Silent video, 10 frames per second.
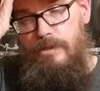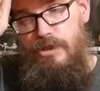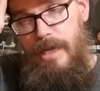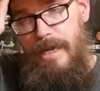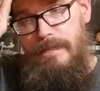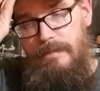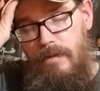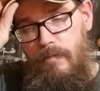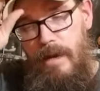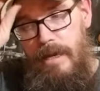chase
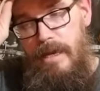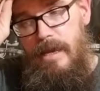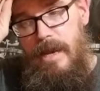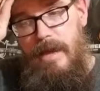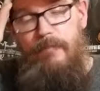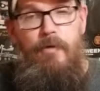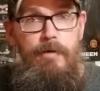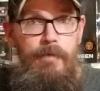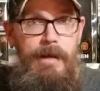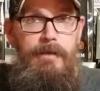already, and I have one
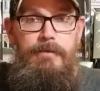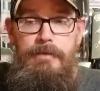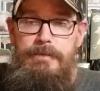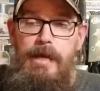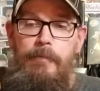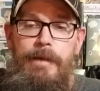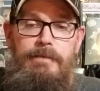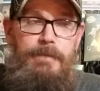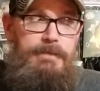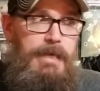regular. This now
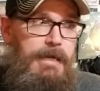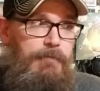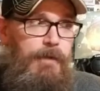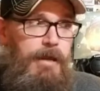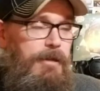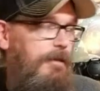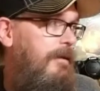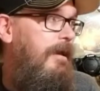makes my second regular.